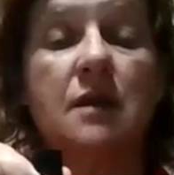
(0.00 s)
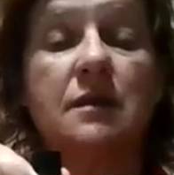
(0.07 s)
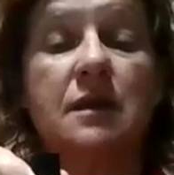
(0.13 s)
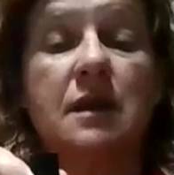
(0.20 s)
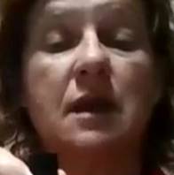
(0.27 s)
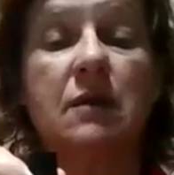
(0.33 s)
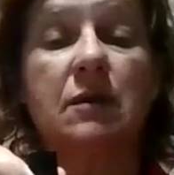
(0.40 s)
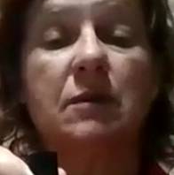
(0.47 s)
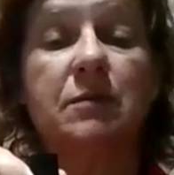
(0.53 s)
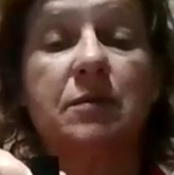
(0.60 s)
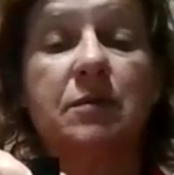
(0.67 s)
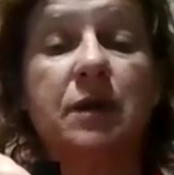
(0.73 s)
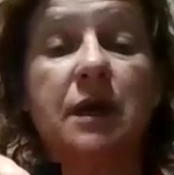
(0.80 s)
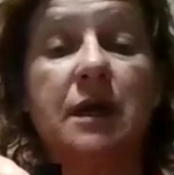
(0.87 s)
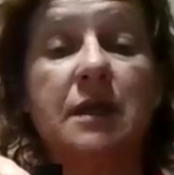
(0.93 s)
and then I
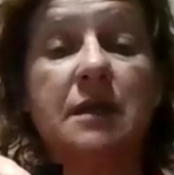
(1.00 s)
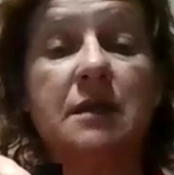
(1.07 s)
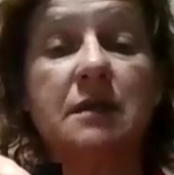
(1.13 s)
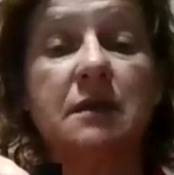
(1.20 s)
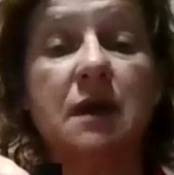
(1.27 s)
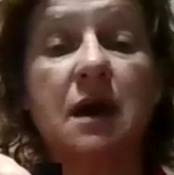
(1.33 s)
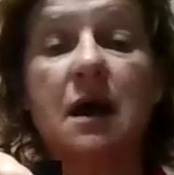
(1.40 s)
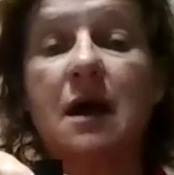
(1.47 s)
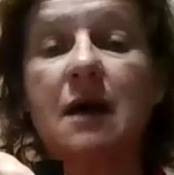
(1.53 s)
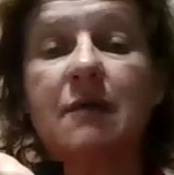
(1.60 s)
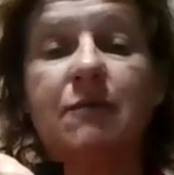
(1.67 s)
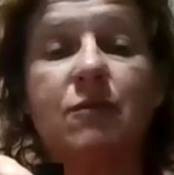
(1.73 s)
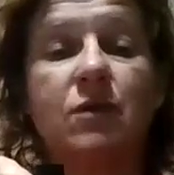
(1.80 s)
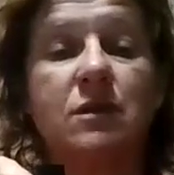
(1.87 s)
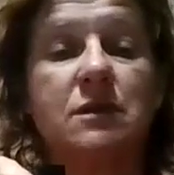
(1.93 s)
would put,
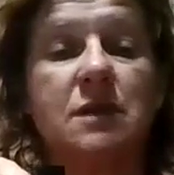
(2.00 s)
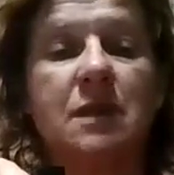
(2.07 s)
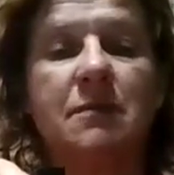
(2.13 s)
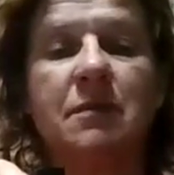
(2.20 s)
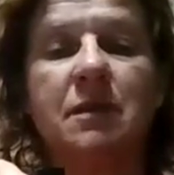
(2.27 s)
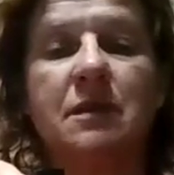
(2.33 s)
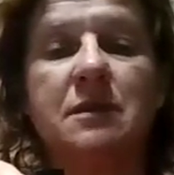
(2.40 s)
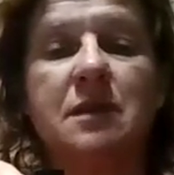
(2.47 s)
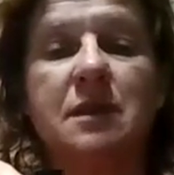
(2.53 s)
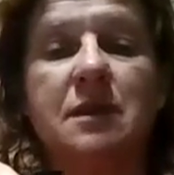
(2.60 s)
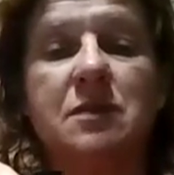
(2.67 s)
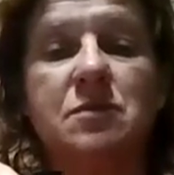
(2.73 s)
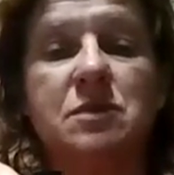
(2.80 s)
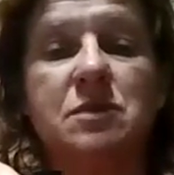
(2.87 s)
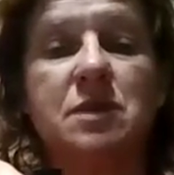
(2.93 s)
for example, let's say
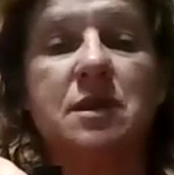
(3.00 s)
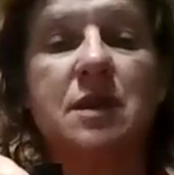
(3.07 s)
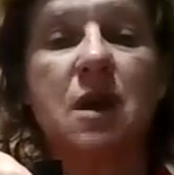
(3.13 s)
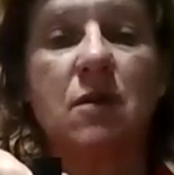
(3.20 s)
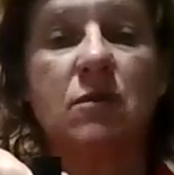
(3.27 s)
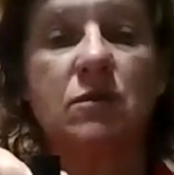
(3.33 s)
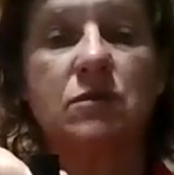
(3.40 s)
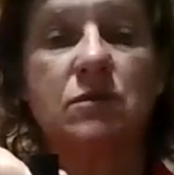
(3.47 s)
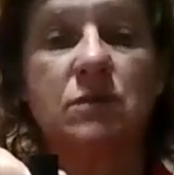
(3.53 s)
this was the